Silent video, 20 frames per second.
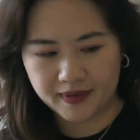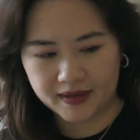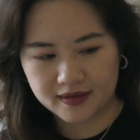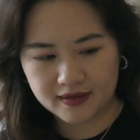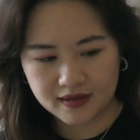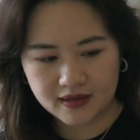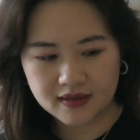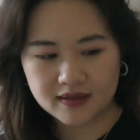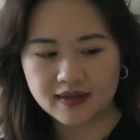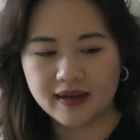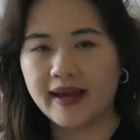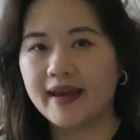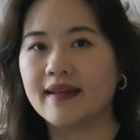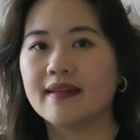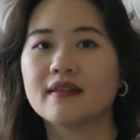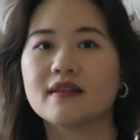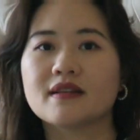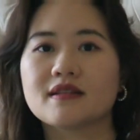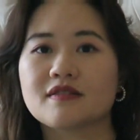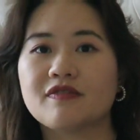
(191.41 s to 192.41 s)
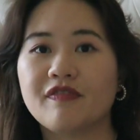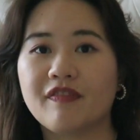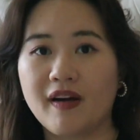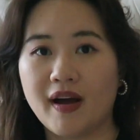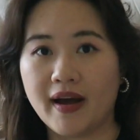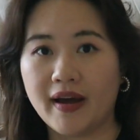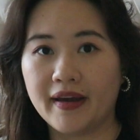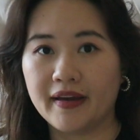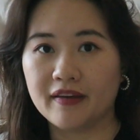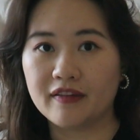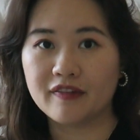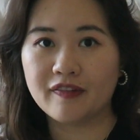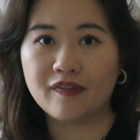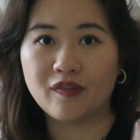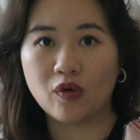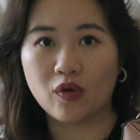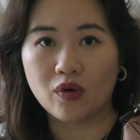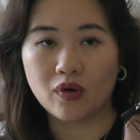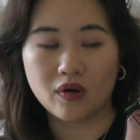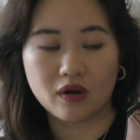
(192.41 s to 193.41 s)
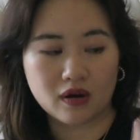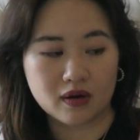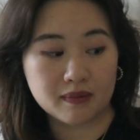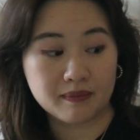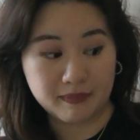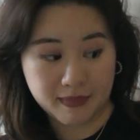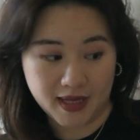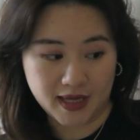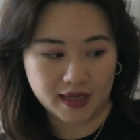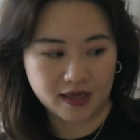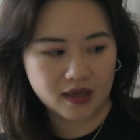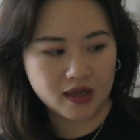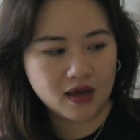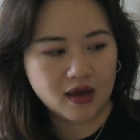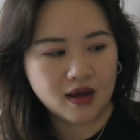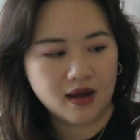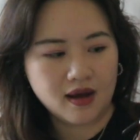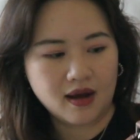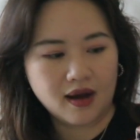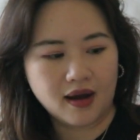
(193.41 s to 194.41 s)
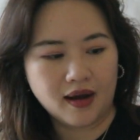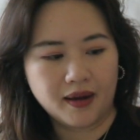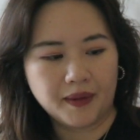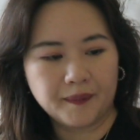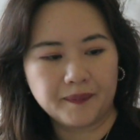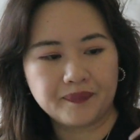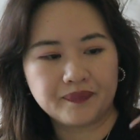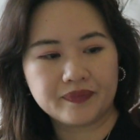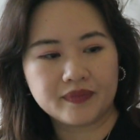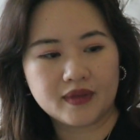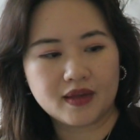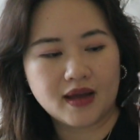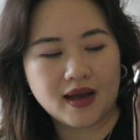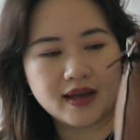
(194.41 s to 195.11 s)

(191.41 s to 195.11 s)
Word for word: i think the length is fine for me um,